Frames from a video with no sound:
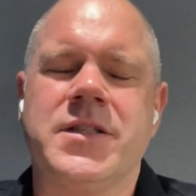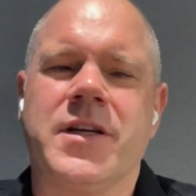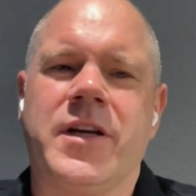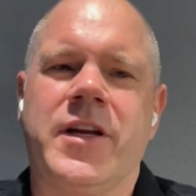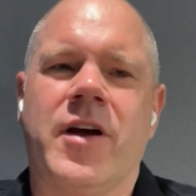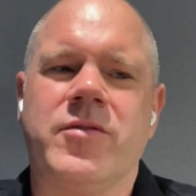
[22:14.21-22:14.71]
So
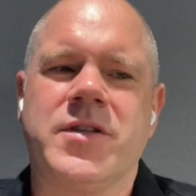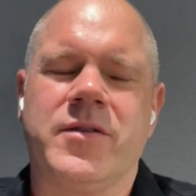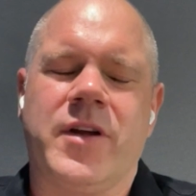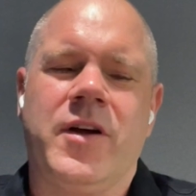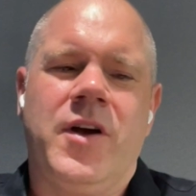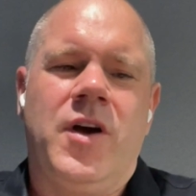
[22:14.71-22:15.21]

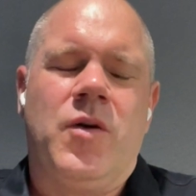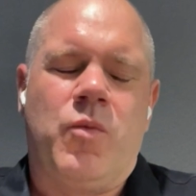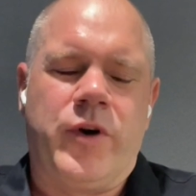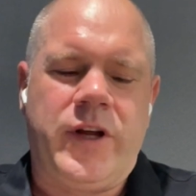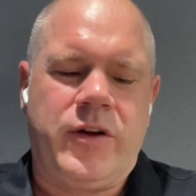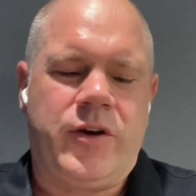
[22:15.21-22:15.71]

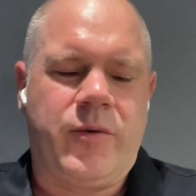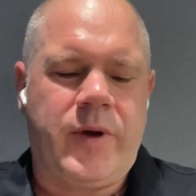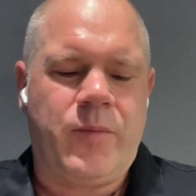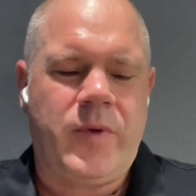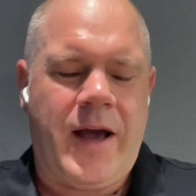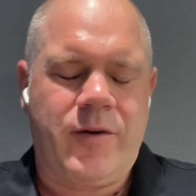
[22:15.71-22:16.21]
what are you
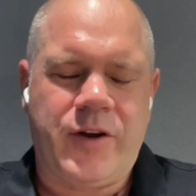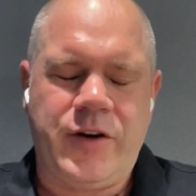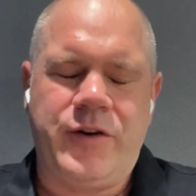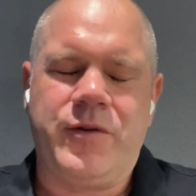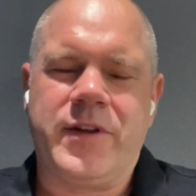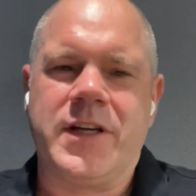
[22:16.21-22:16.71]
doing? How can
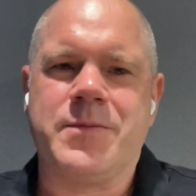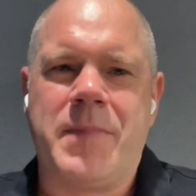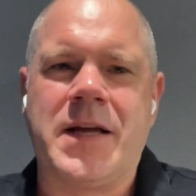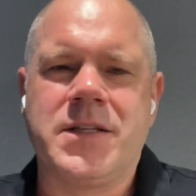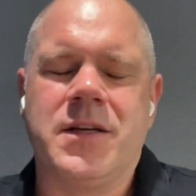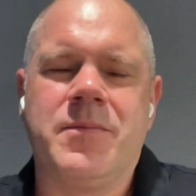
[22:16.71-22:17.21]
you do things
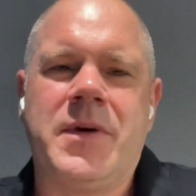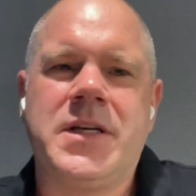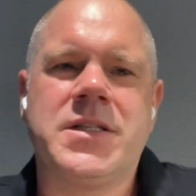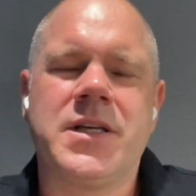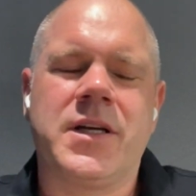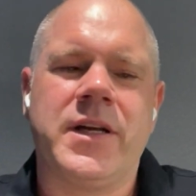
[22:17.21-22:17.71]
better,
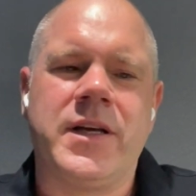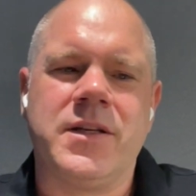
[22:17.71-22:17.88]
basically?